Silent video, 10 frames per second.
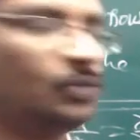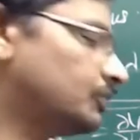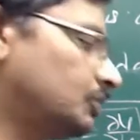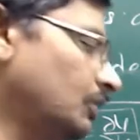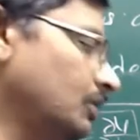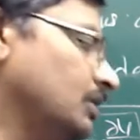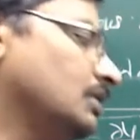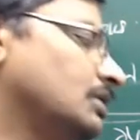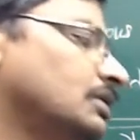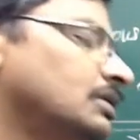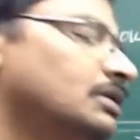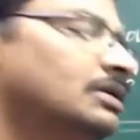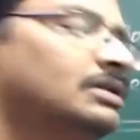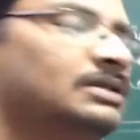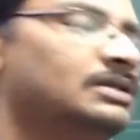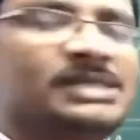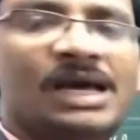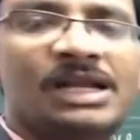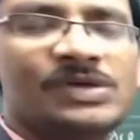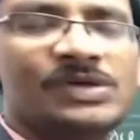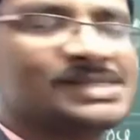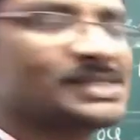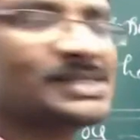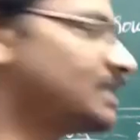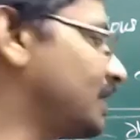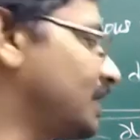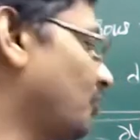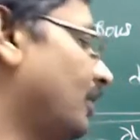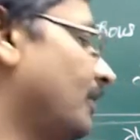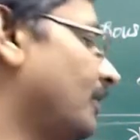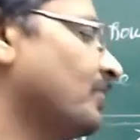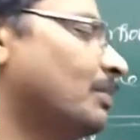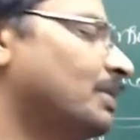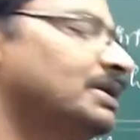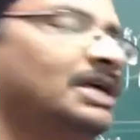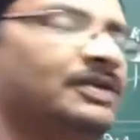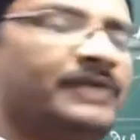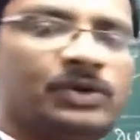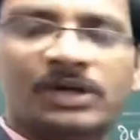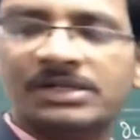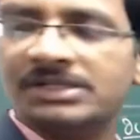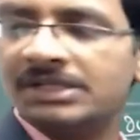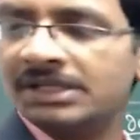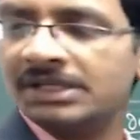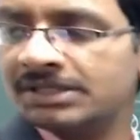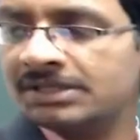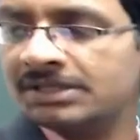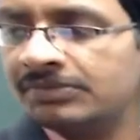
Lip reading: So the CR equations are satisfied, but the derivative doesn't exist.